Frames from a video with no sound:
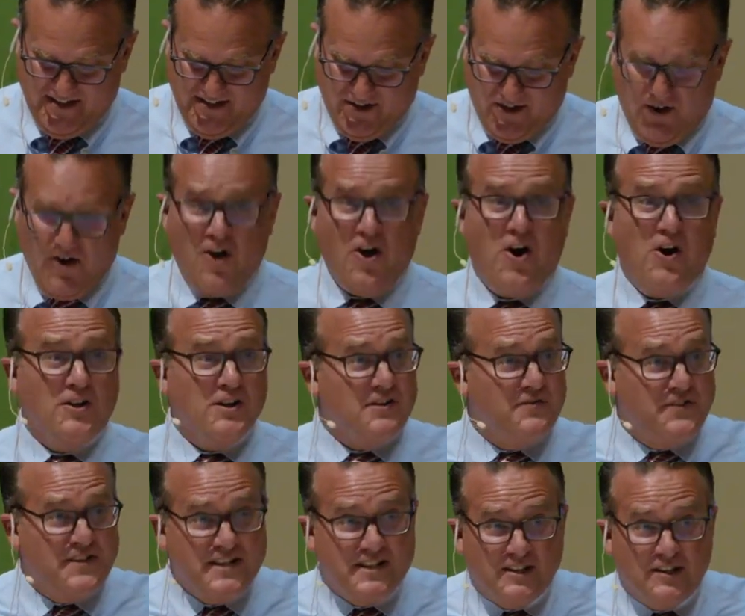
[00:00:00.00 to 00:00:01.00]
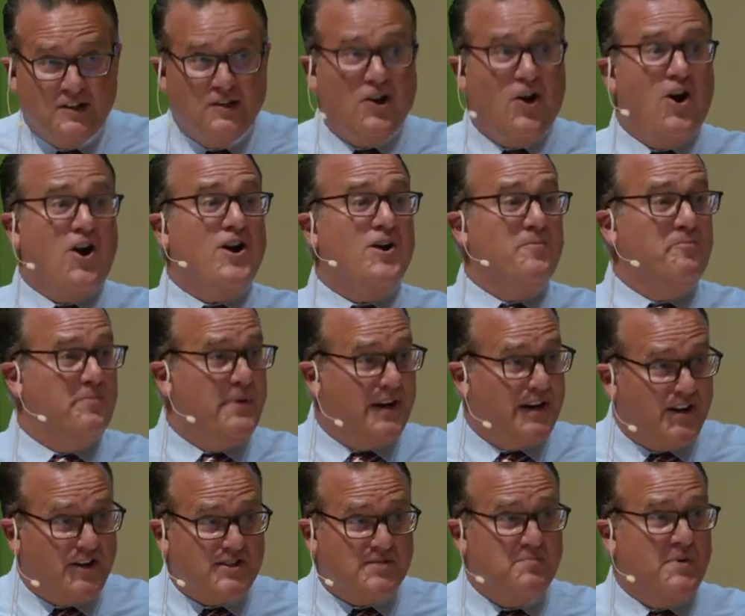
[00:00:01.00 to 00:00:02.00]
All of the alarm
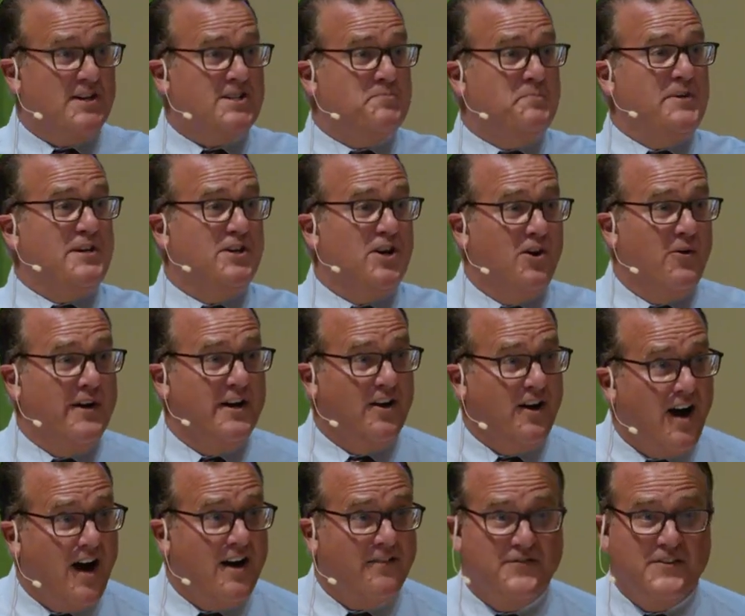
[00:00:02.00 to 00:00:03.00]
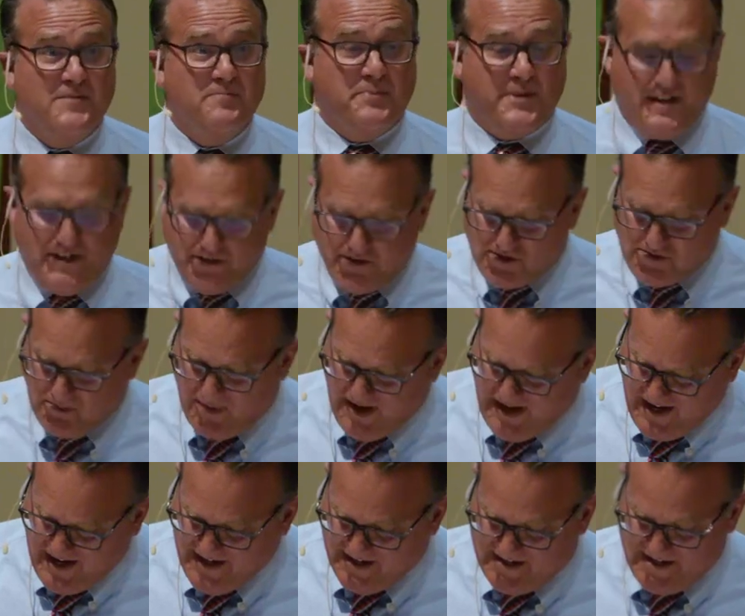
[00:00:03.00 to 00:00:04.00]
bells must be going off in Peter's
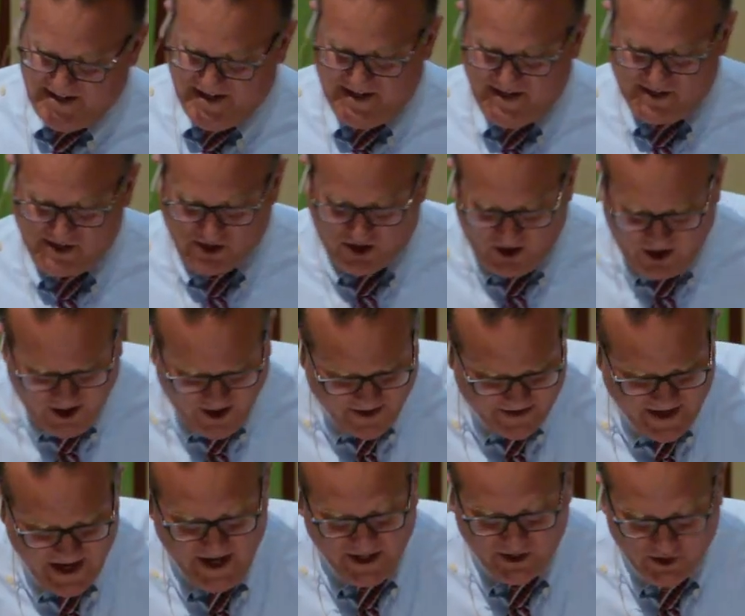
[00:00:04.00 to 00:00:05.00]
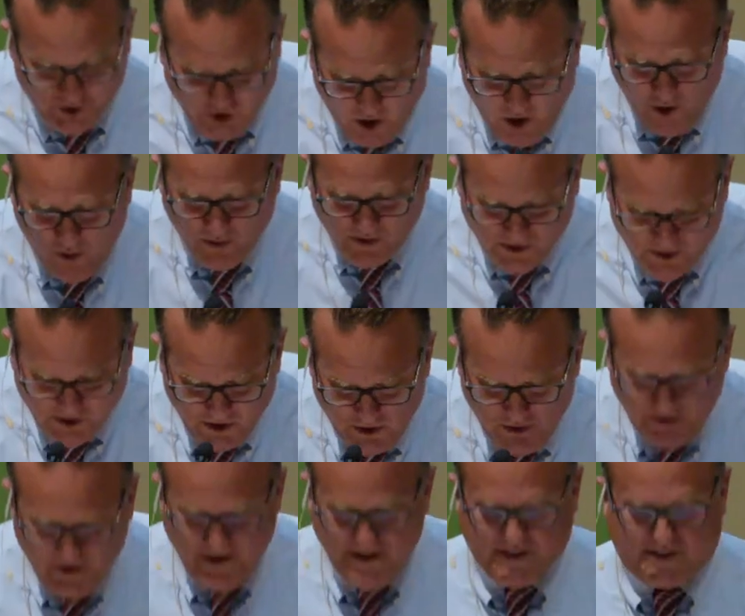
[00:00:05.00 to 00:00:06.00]
mind and in his heart. Don't do
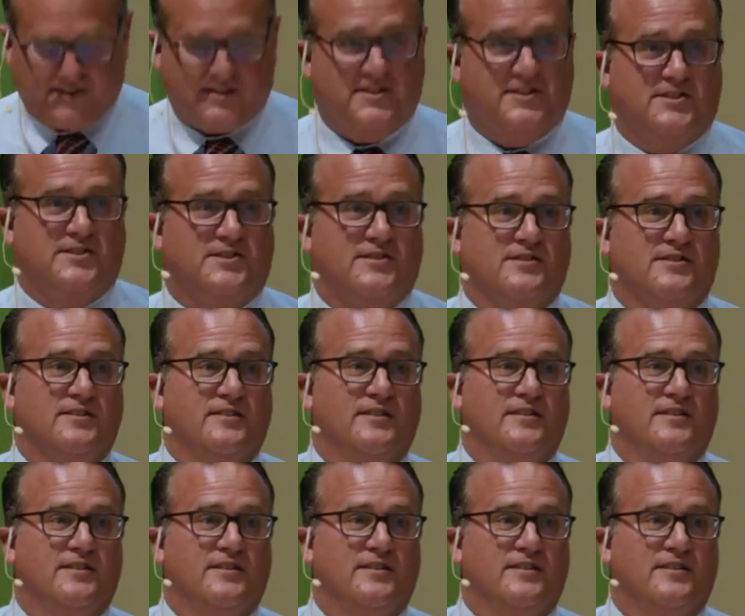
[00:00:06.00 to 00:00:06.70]
this.